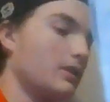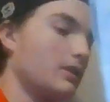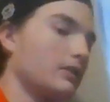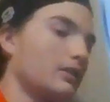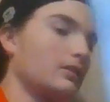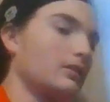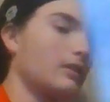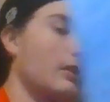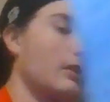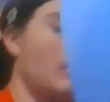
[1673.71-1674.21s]

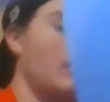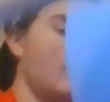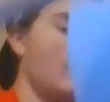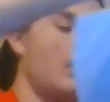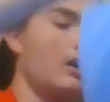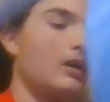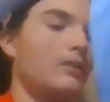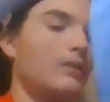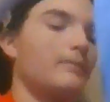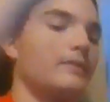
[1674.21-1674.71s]
As you can
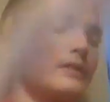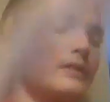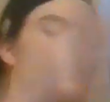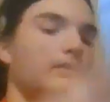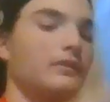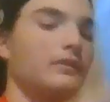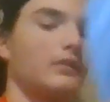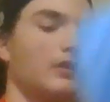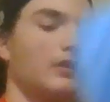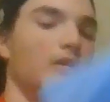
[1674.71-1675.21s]
tell,
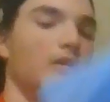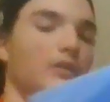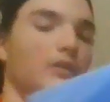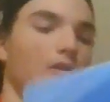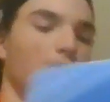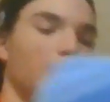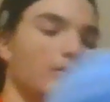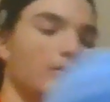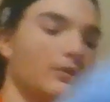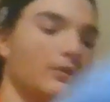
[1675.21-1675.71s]
obviously, it's
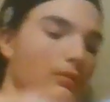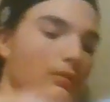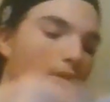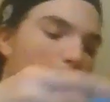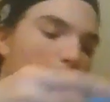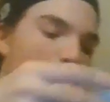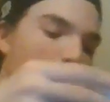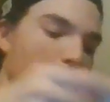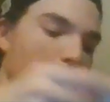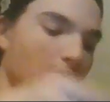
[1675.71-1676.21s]
also in the
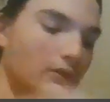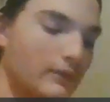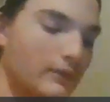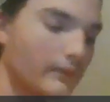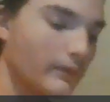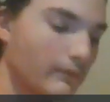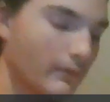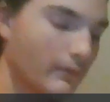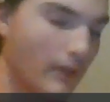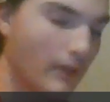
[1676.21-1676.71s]
white
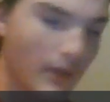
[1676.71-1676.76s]
paper.